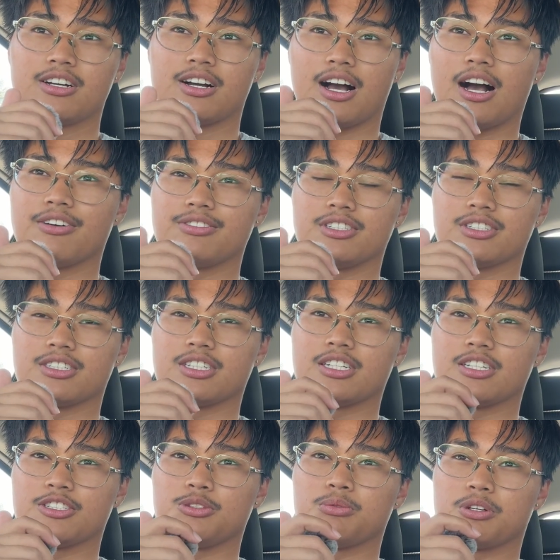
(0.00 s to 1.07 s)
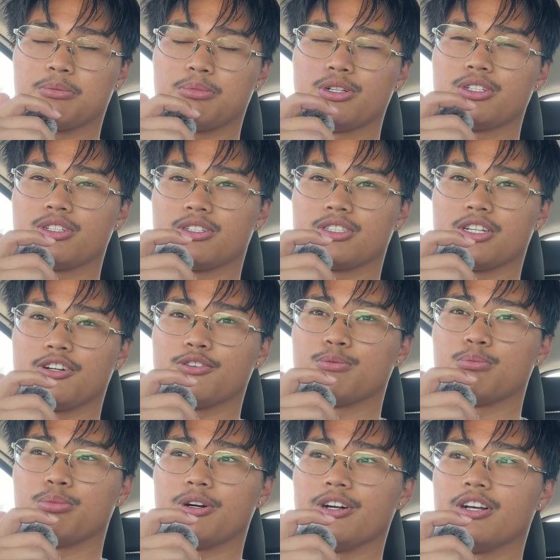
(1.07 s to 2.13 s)
obviously, because you want to push yourself,
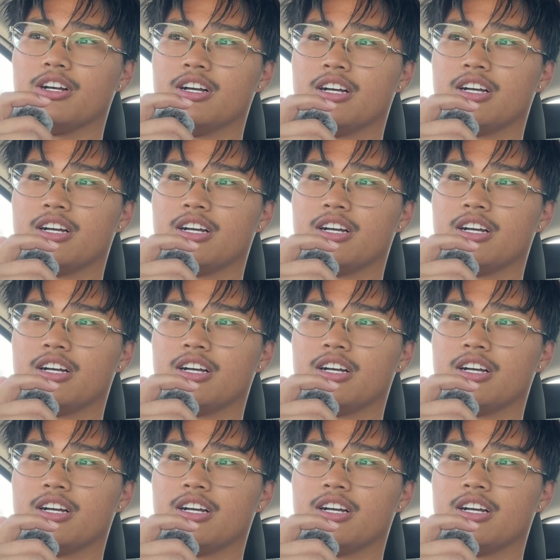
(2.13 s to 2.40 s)
but